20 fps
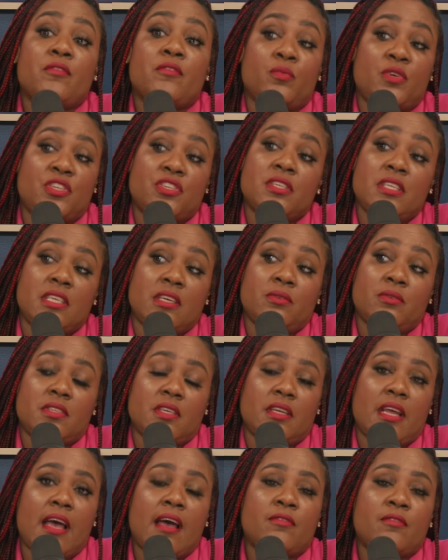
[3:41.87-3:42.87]
and which Neo
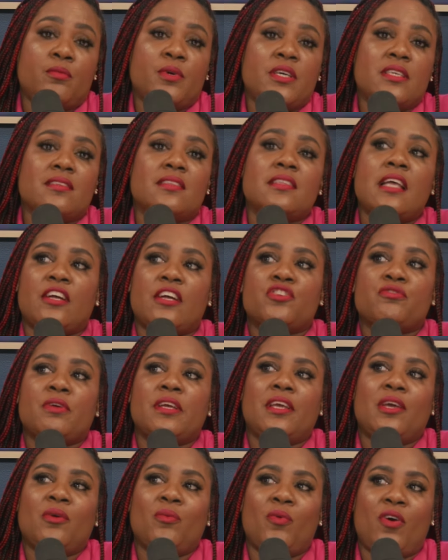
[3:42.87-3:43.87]
did have, was not
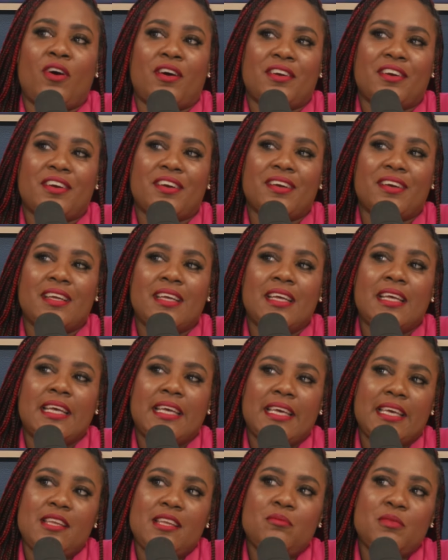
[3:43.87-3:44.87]
drinking water
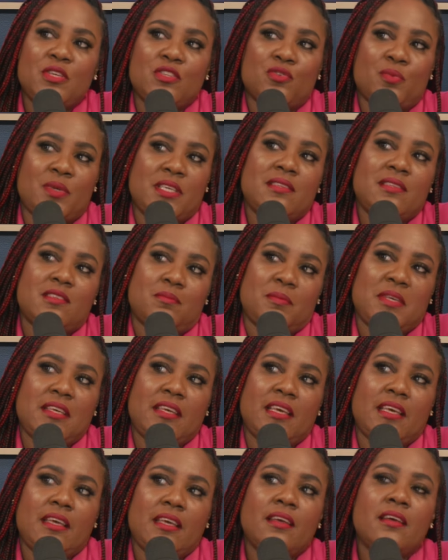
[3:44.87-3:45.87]
in between
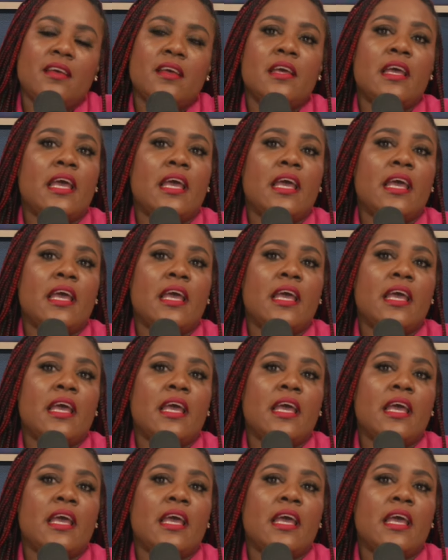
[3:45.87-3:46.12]
speaking.